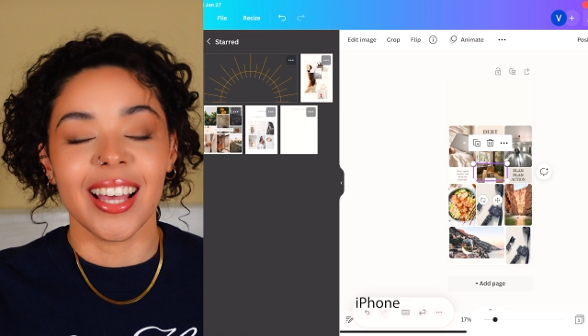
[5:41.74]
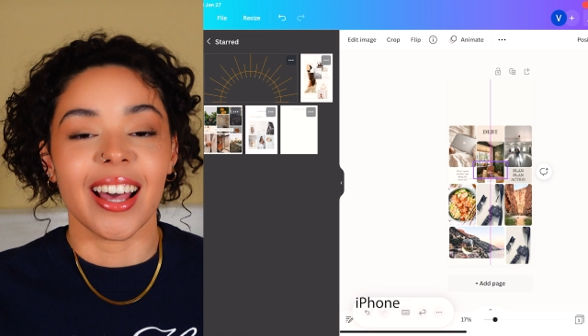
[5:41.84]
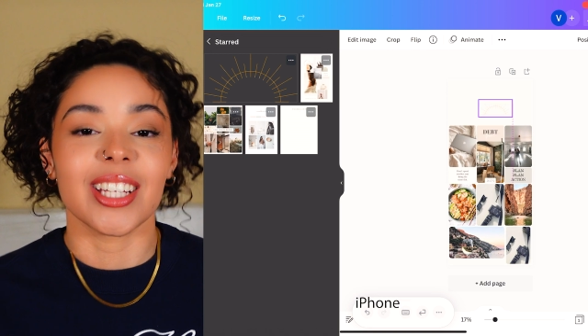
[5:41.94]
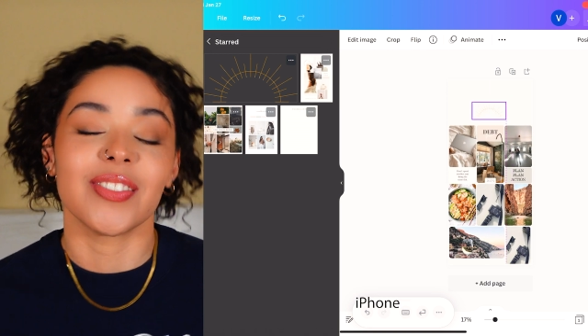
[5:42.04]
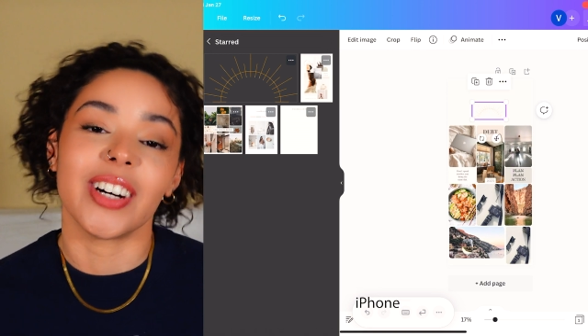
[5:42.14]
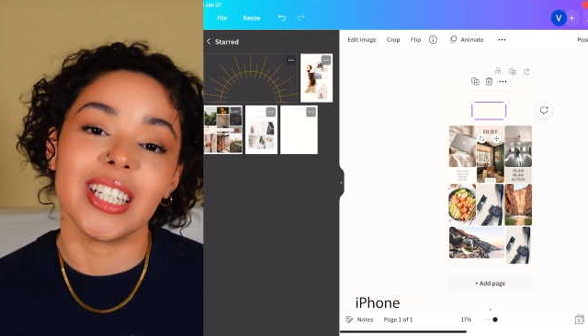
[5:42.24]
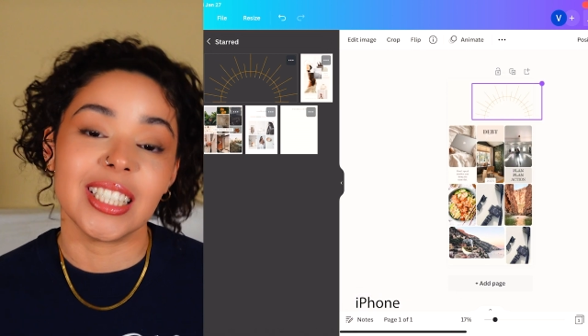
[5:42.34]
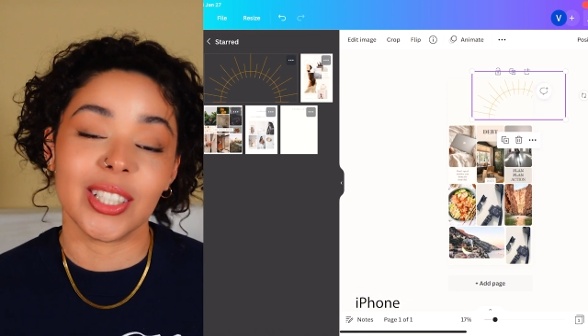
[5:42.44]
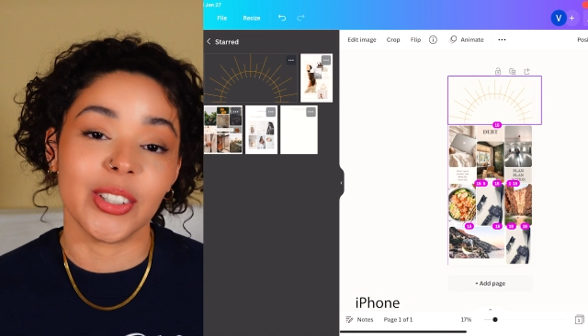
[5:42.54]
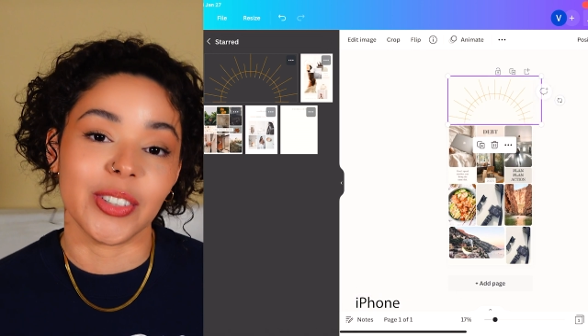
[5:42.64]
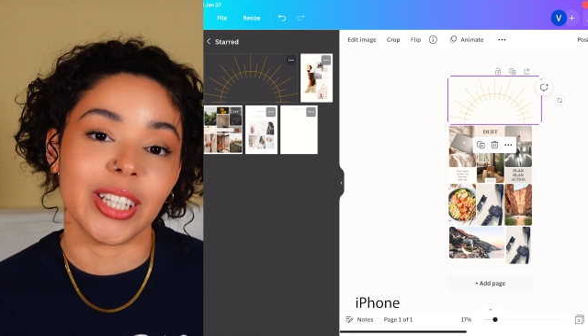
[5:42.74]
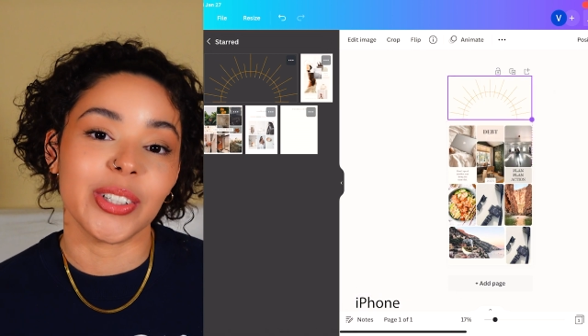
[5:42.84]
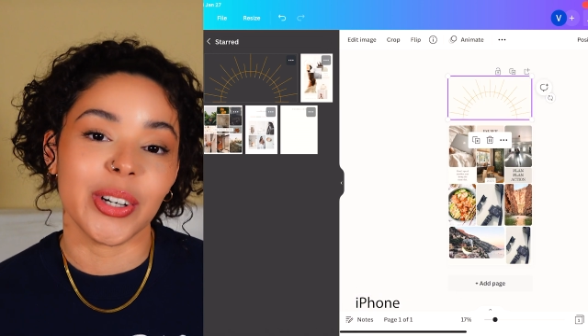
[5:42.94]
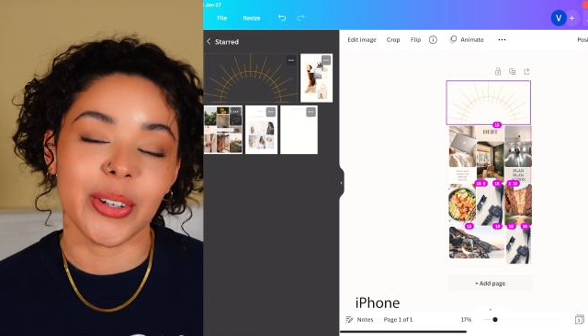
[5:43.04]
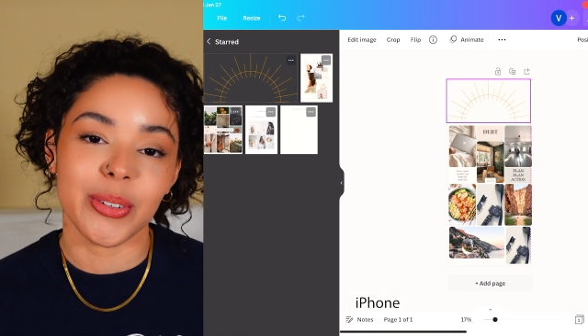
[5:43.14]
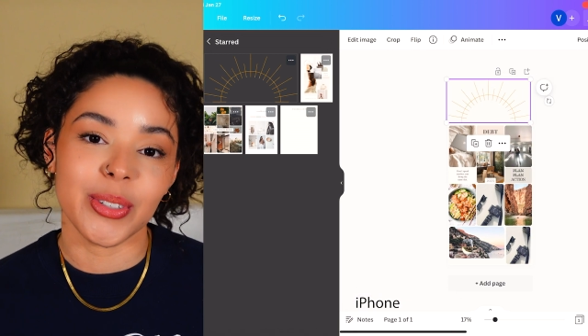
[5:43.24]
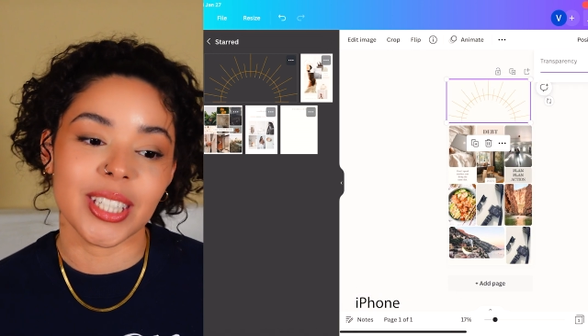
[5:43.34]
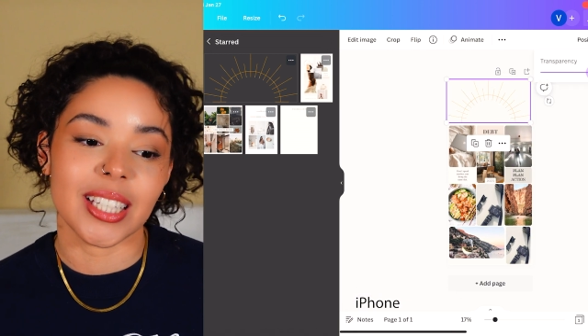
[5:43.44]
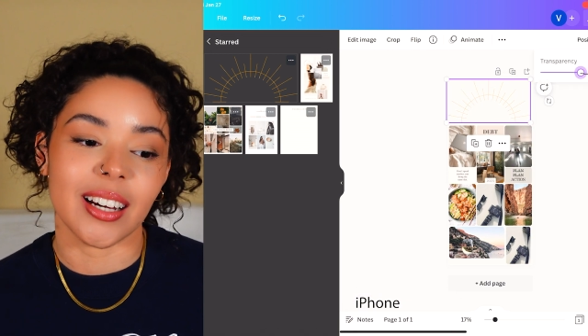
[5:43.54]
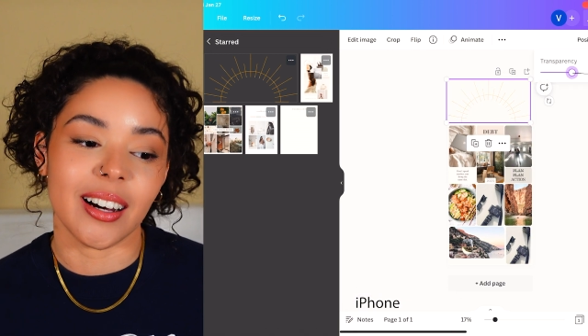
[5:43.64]
As far as the green
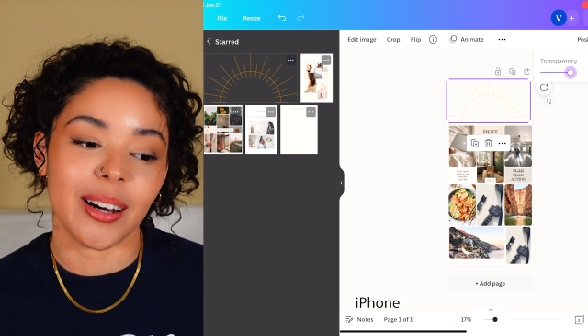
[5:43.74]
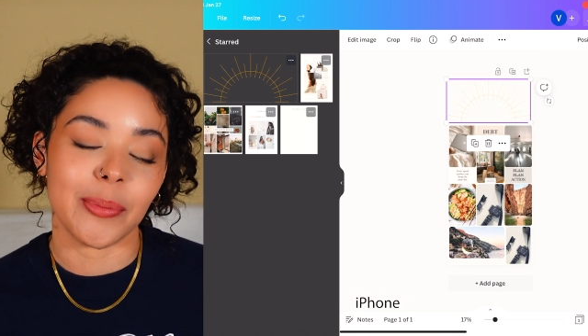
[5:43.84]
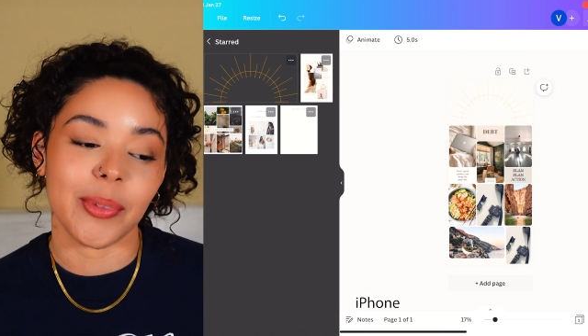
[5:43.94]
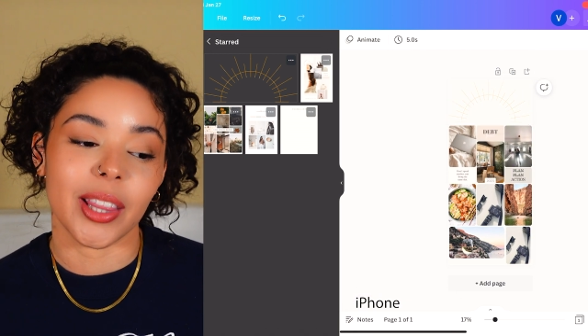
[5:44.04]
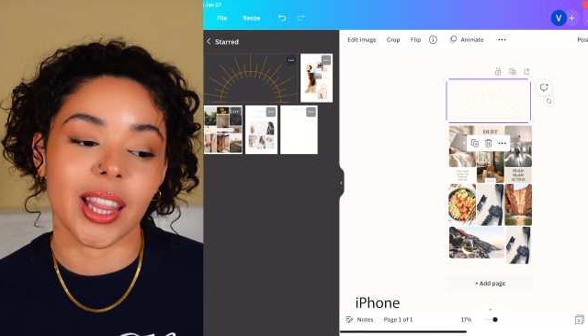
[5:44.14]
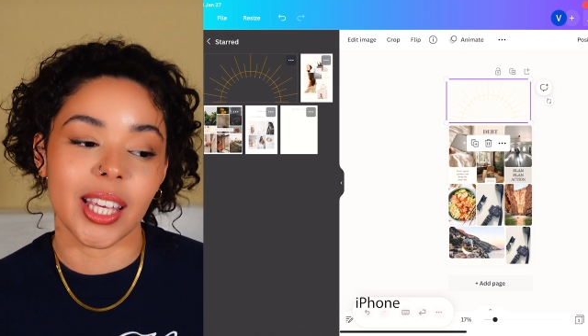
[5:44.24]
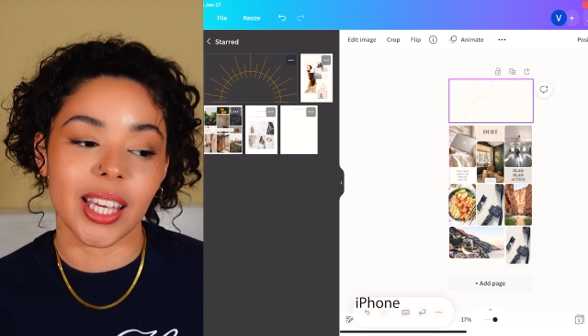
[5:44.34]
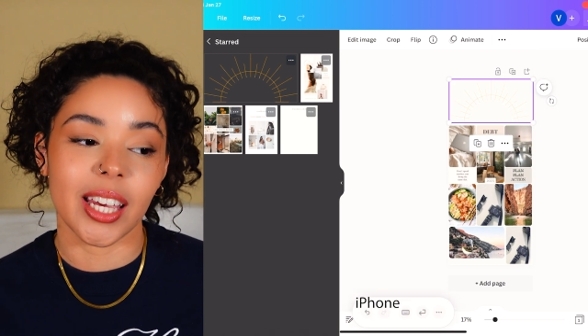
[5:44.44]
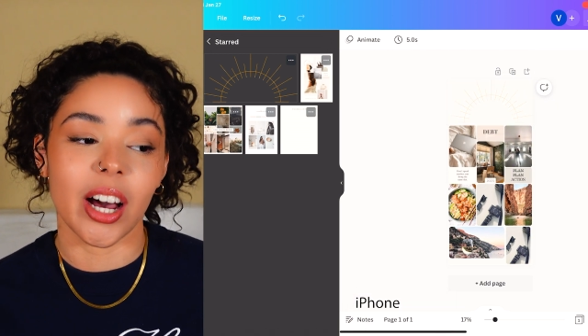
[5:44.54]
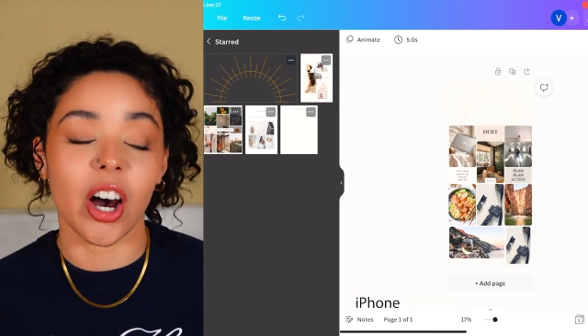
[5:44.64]
goes, the